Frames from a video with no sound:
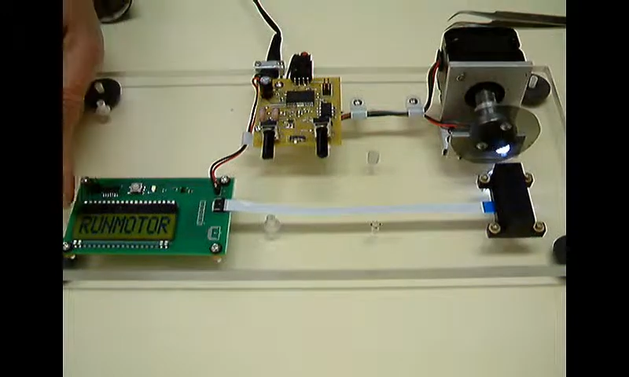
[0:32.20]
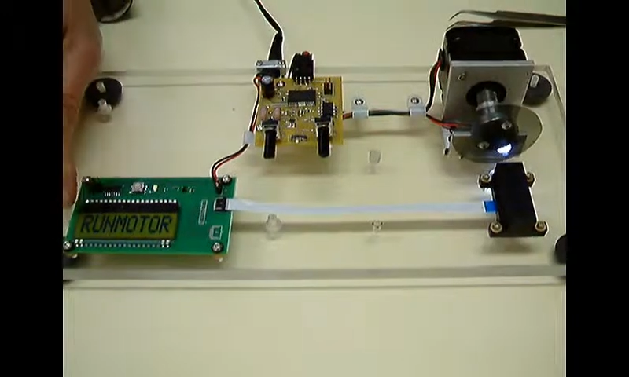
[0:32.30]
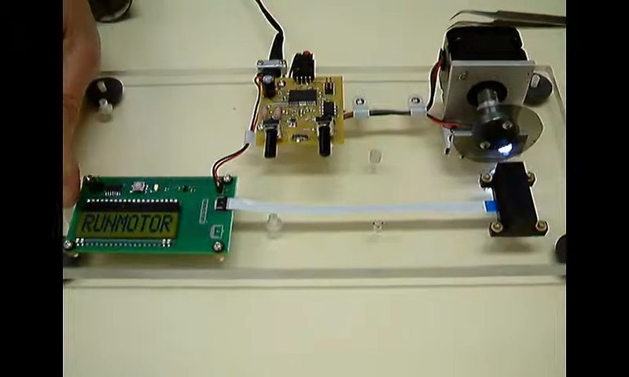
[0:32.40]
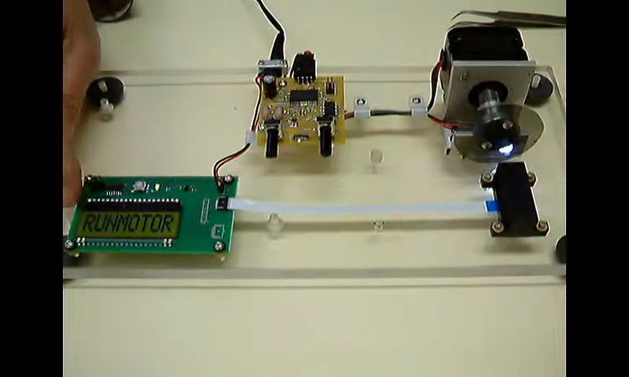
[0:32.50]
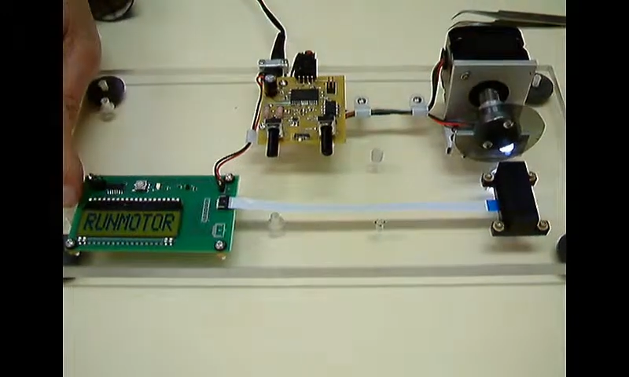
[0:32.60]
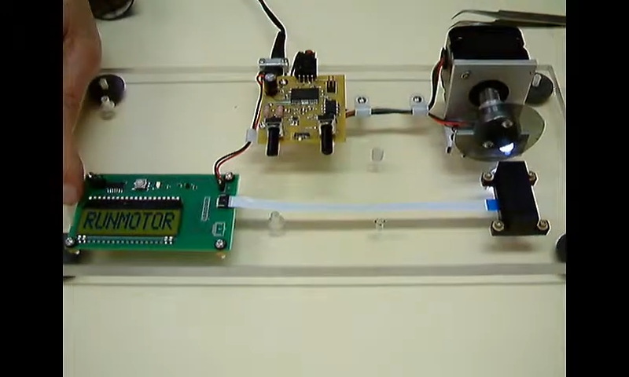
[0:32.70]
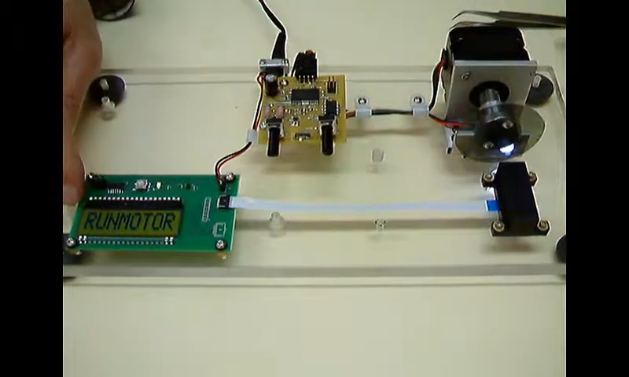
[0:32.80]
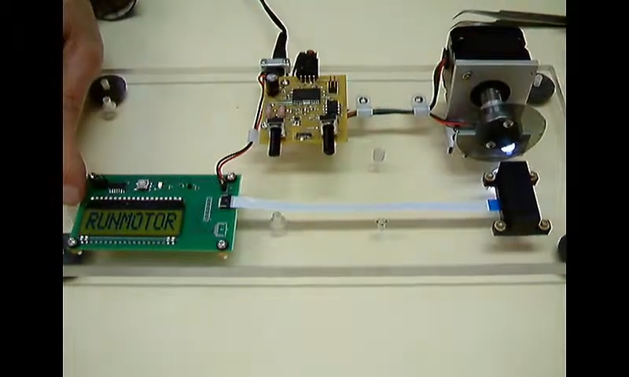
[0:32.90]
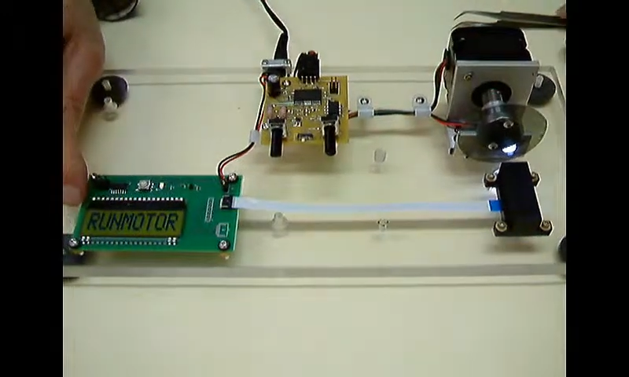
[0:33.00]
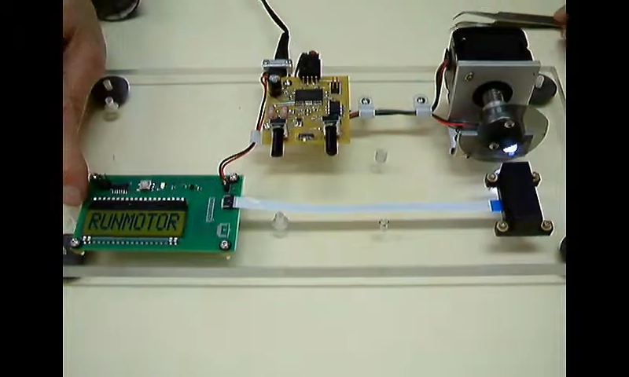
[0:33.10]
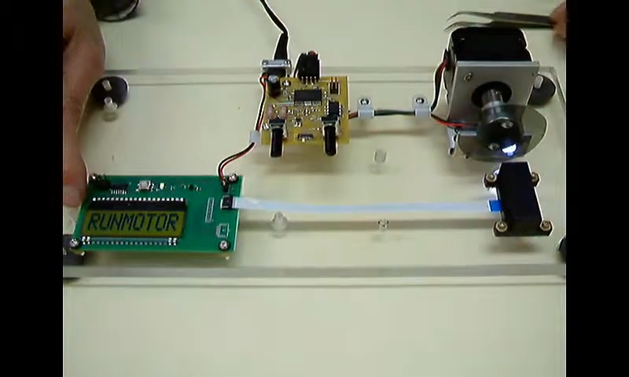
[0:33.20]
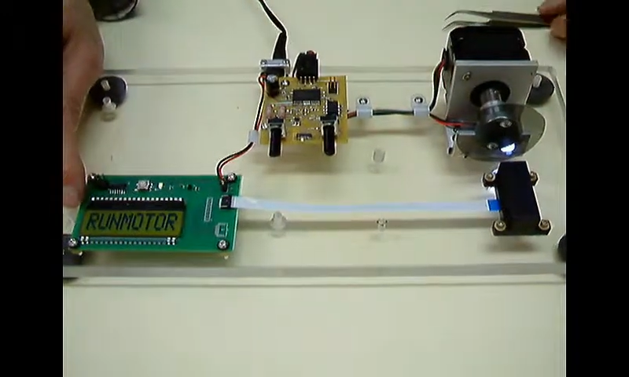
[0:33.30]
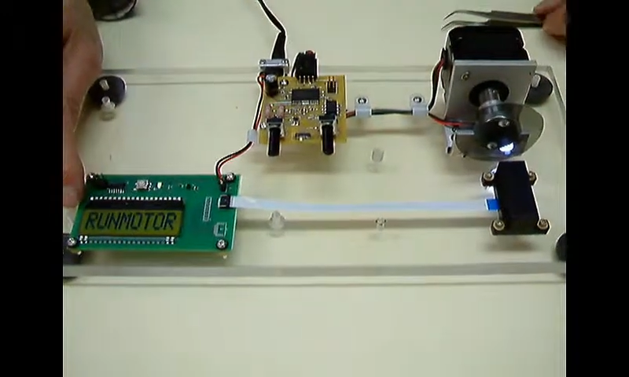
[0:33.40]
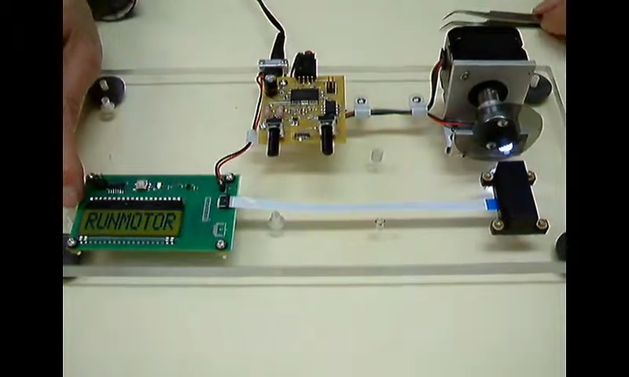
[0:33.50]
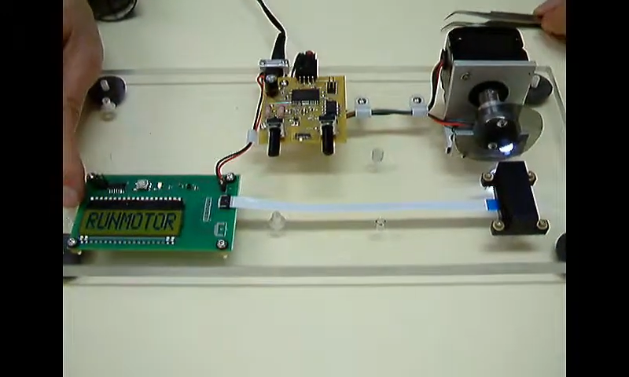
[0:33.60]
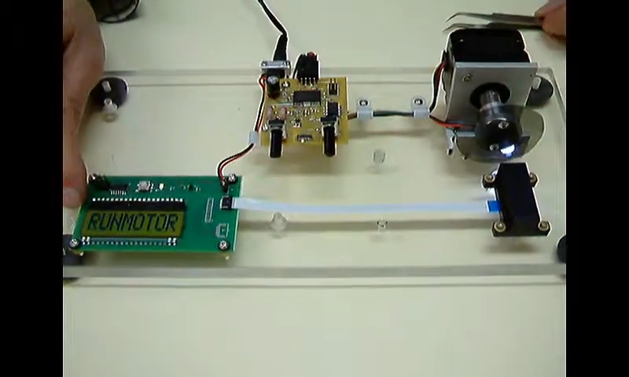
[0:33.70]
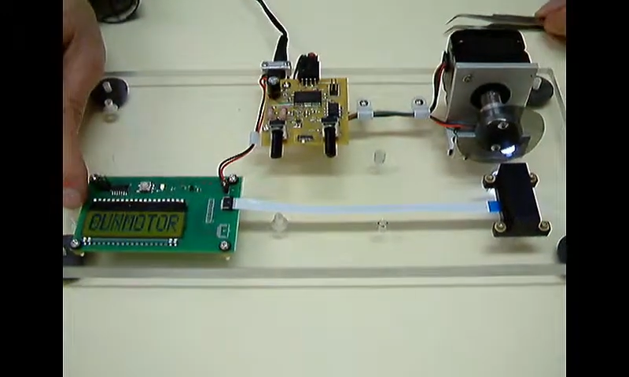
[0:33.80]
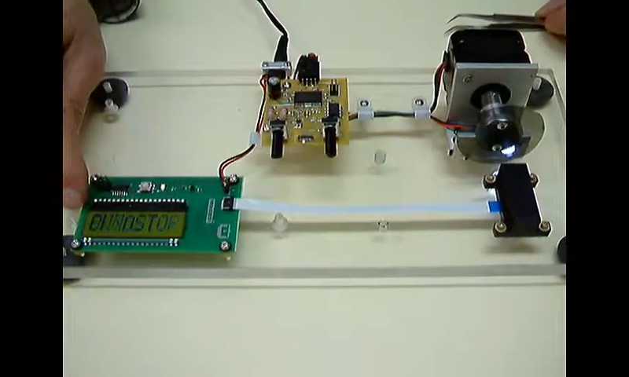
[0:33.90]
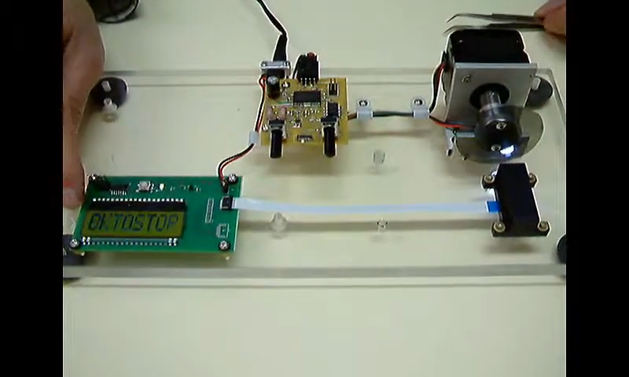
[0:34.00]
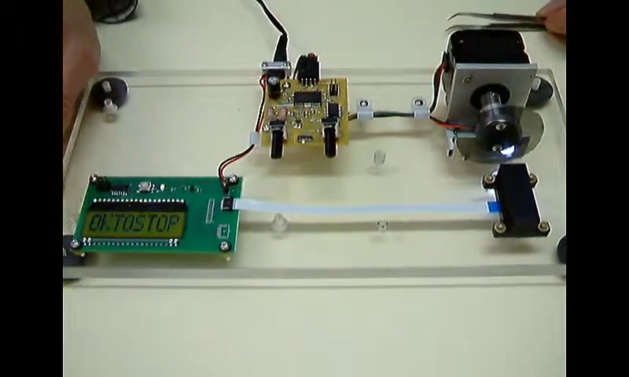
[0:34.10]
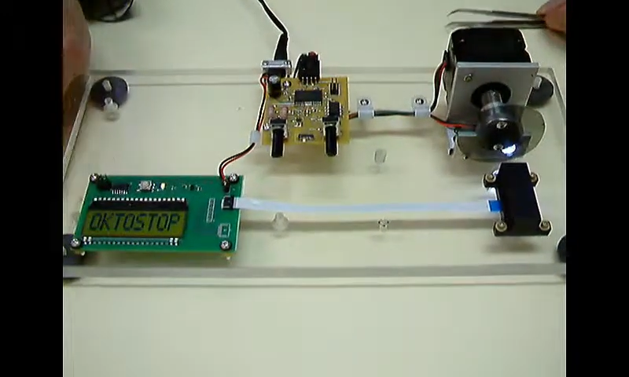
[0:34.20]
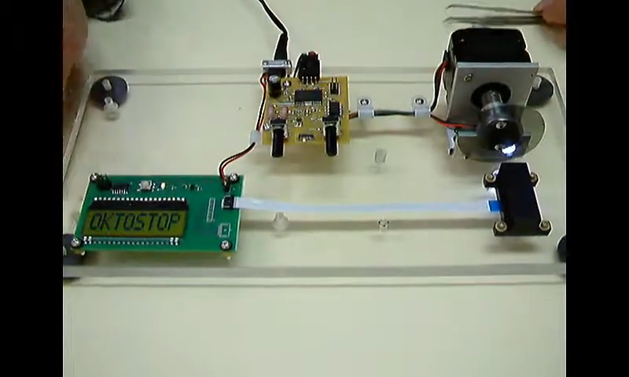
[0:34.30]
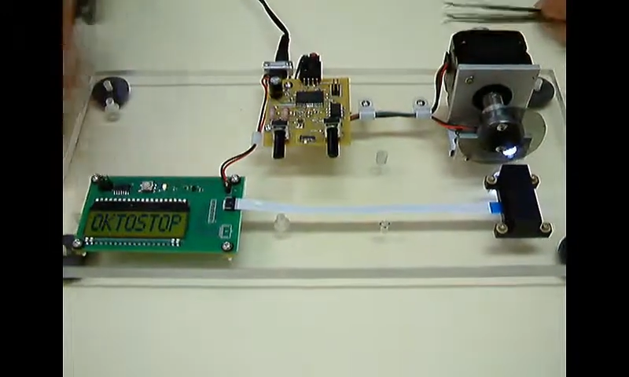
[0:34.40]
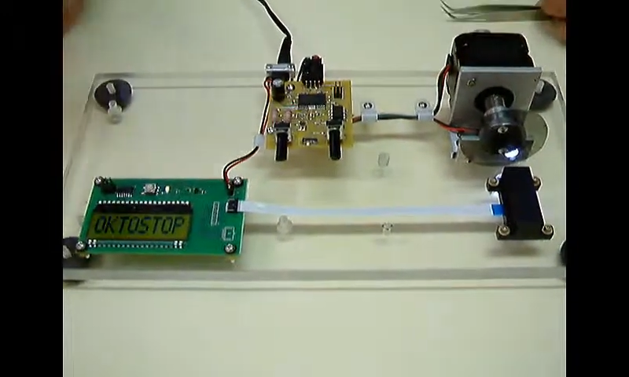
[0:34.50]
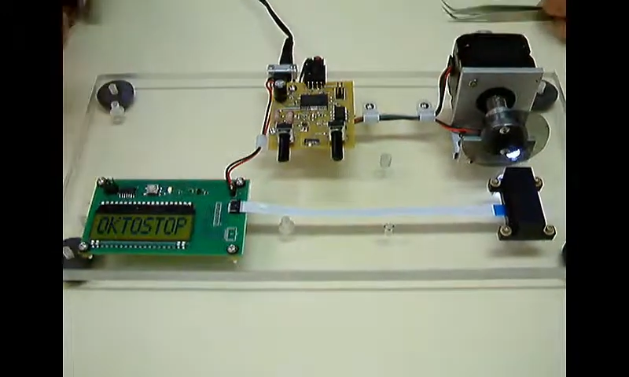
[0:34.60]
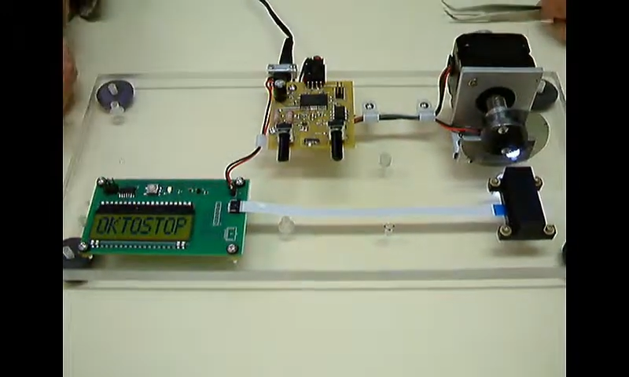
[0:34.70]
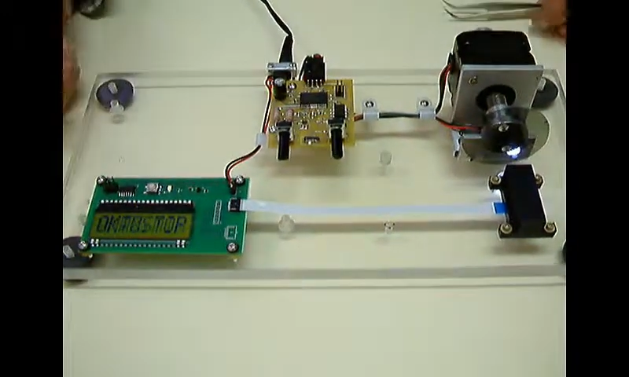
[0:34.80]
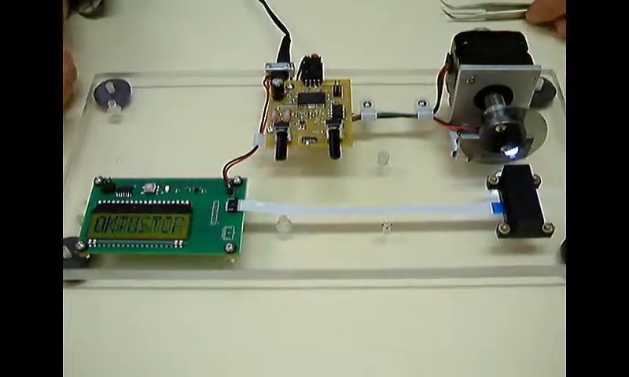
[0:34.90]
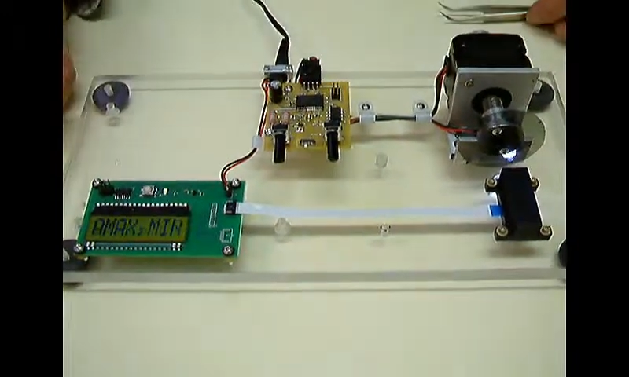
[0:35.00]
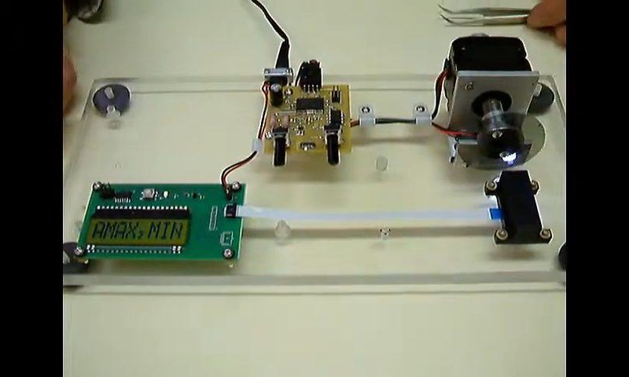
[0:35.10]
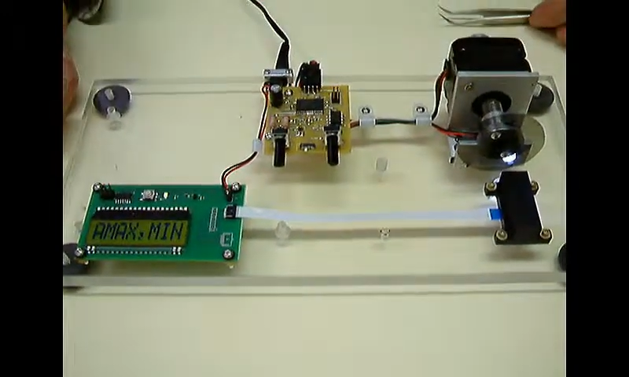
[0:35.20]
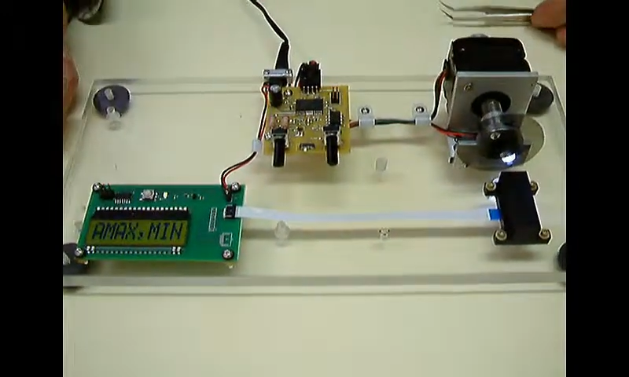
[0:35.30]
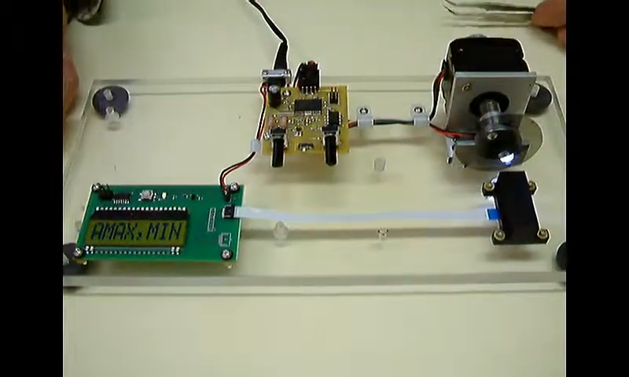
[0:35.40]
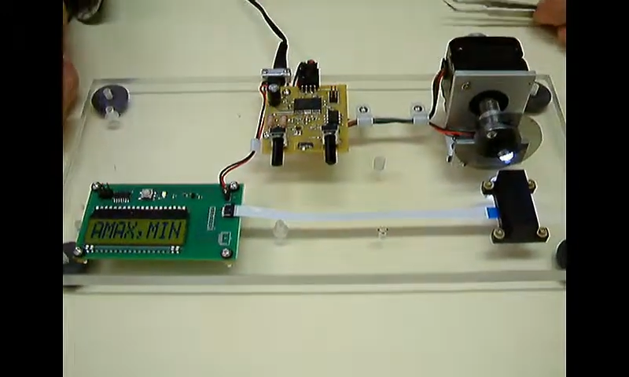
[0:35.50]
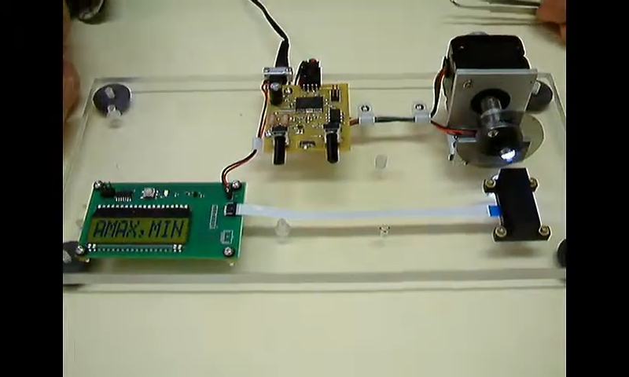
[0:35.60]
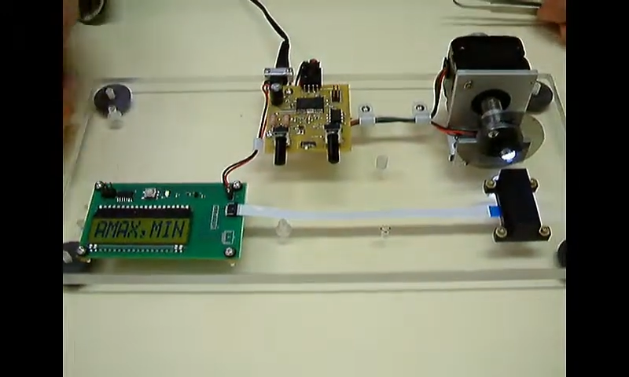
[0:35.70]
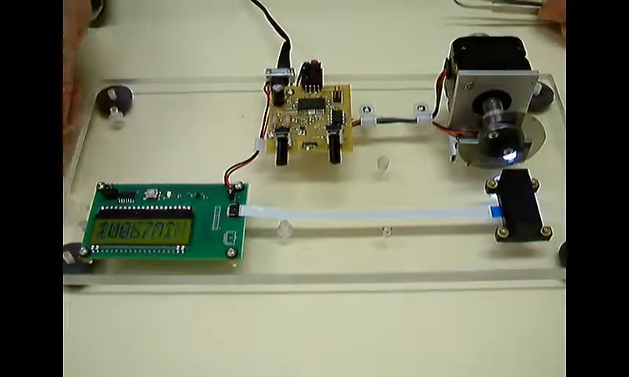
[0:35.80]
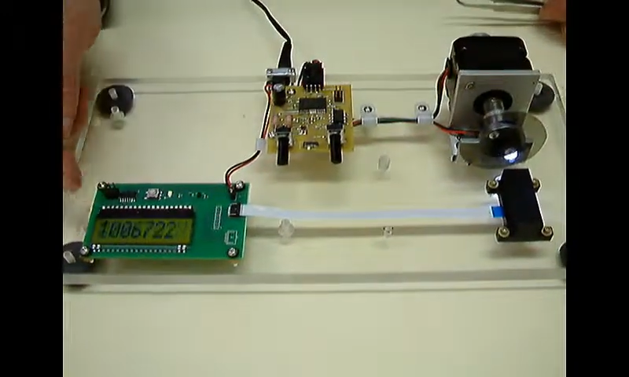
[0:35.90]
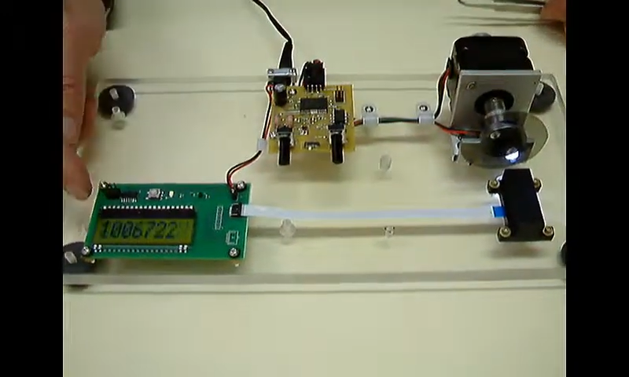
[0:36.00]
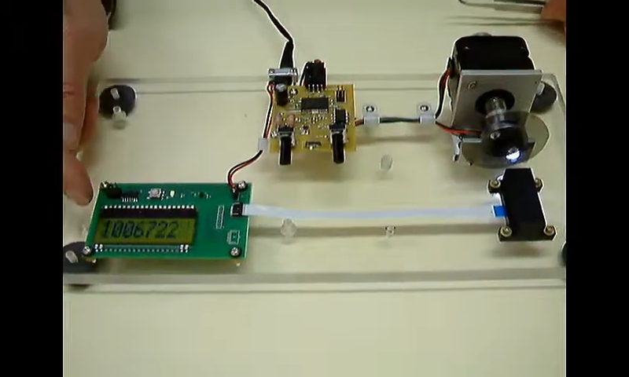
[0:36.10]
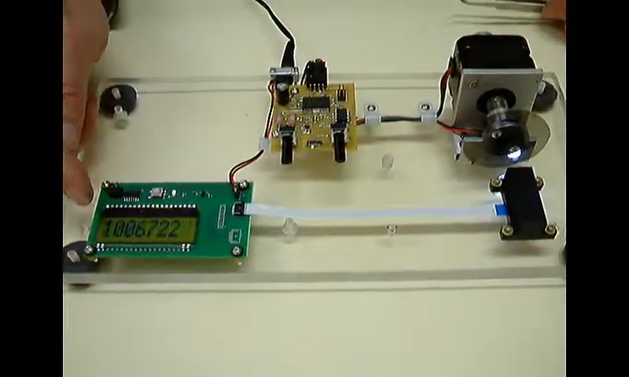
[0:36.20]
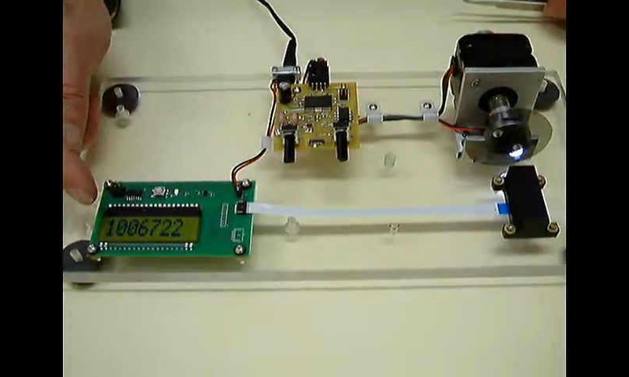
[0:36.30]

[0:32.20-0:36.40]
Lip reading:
Nobody's mouth can be seen.